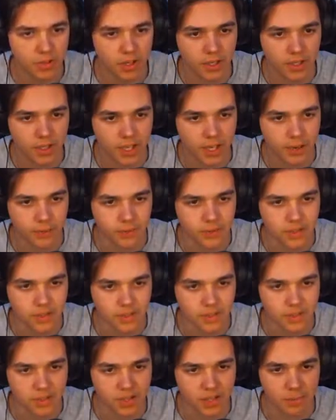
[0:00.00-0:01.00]
accounts at
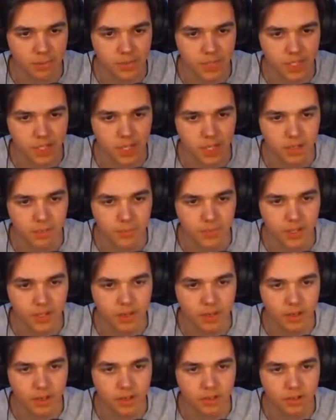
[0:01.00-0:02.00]
the same time that
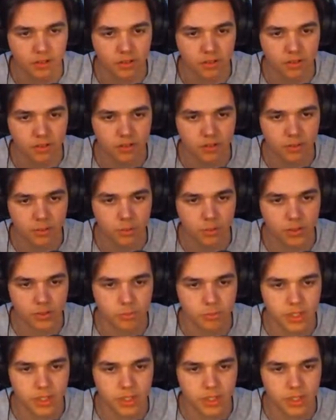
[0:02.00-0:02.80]
all were